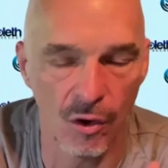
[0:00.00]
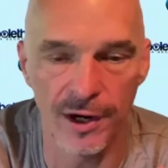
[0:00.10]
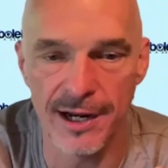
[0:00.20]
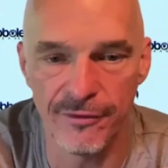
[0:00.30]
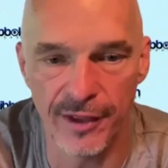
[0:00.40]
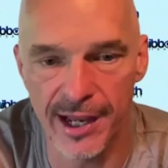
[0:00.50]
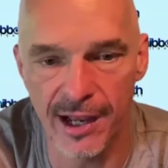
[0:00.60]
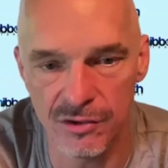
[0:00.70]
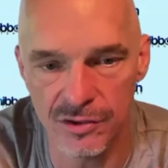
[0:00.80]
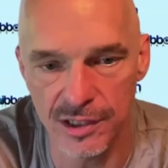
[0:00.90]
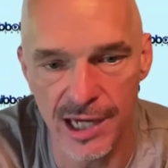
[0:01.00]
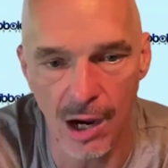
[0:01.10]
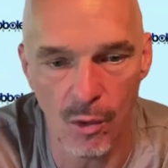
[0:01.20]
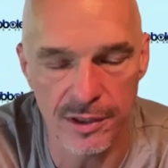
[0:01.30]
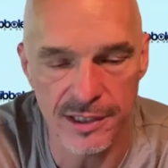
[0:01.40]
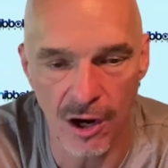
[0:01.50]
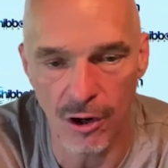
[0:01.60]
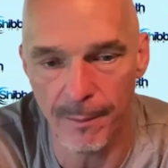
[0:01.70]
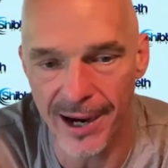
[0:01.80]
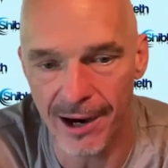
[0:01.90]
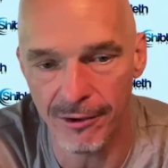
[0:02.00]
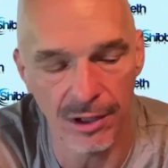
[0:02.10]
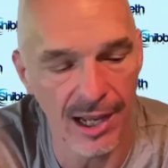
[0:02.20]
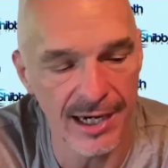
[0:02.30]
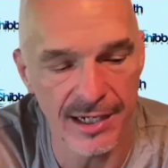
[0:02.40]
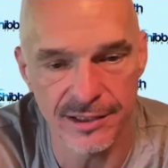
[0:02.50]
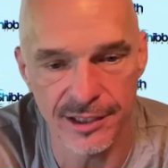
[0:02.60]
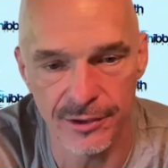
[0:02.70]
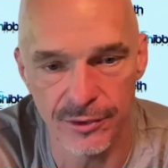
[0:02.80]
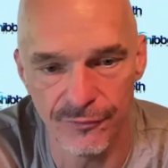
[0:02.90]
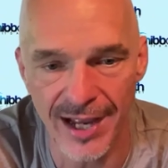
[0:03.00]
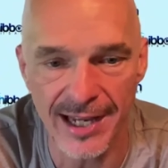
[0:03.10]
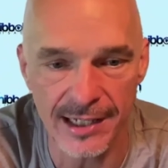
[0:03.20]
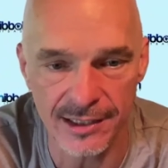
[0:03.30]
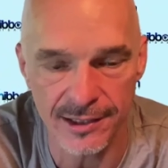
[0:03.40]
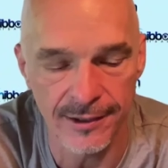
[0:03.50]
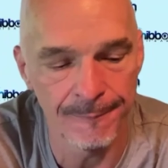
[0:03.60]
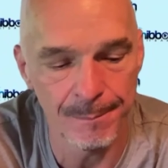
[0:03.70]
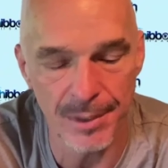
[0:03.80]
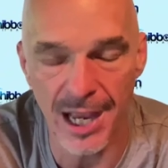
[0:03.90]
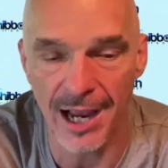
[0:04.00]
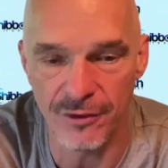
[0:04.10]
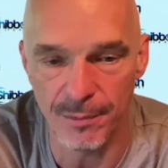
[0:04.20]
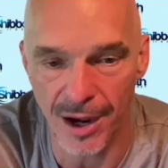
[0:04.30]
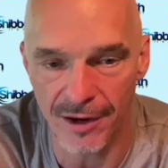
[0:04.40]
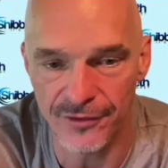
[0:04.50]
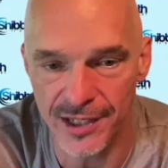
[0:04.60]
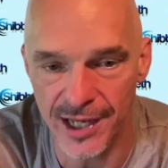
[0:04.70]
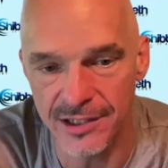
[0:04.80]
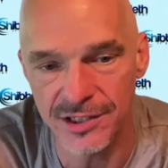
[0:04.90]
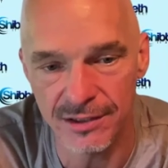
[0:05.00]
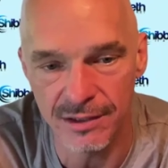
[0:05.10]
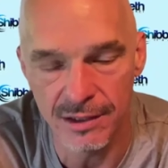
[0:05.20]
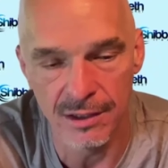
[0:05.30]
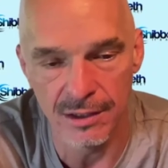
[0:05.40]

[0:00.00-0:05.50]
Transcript: or anything else that y'all want to talk about related to faith, behavior modification,